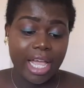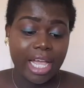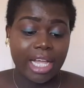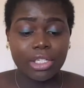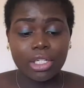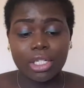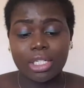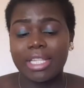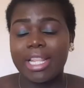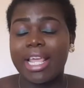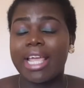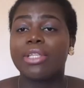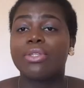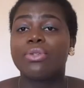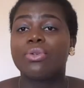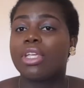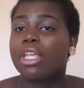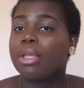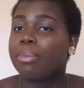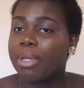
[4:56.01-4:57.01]
I just like
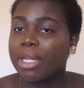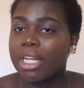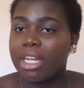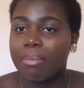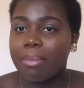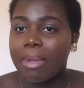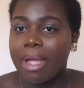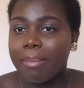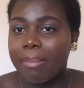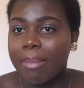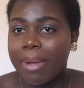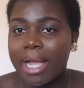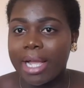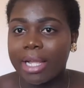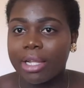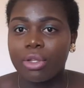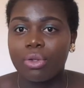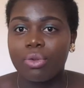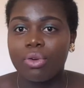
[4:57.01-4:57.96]
to keep it in my bag.